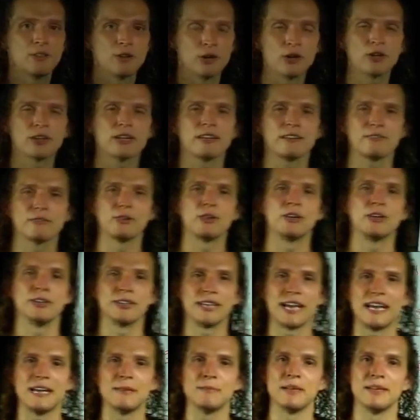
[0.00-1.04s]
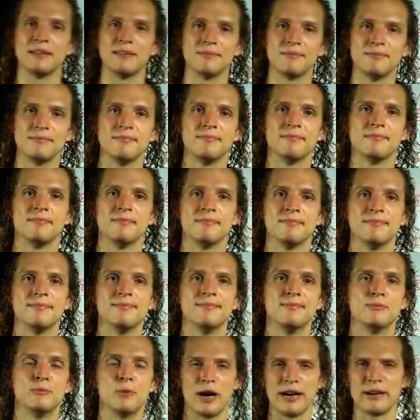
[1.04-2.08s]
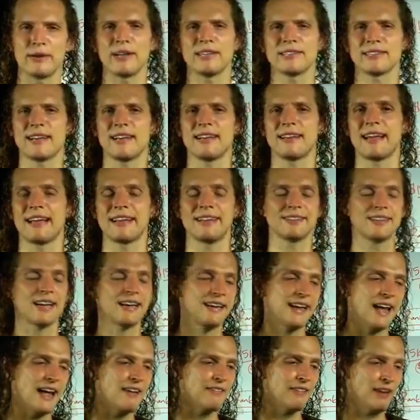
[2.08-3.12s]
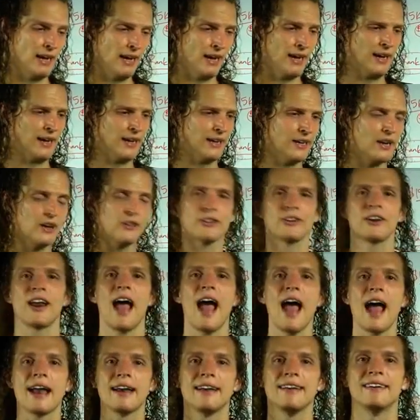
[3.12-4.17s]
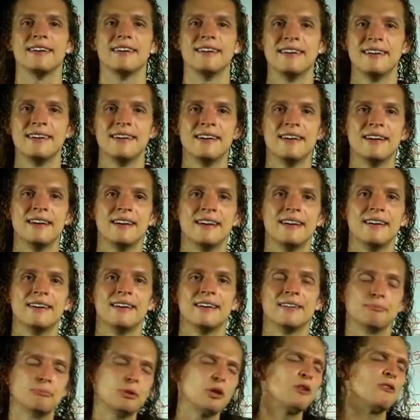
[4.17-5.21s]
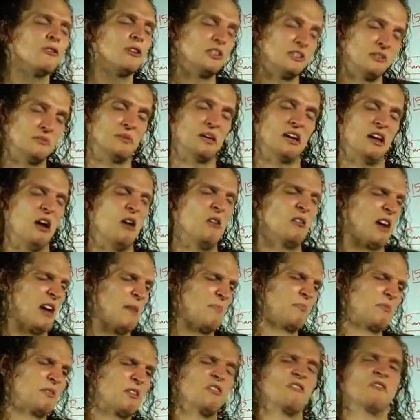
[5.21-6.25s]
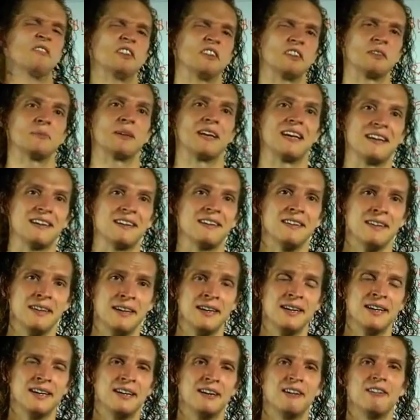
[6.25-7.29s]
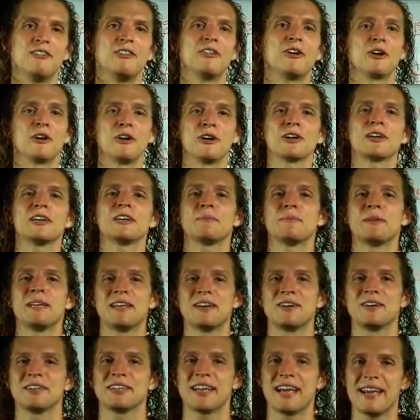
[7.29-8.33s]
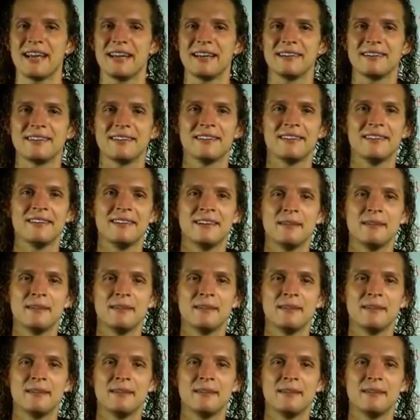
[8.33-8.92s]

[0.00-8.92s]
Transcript: They're looking for entertainment. Why do I say that? You say, Dave, no, they're not. Prove it to me. Okay, prove it to me. They're looking to be entertained.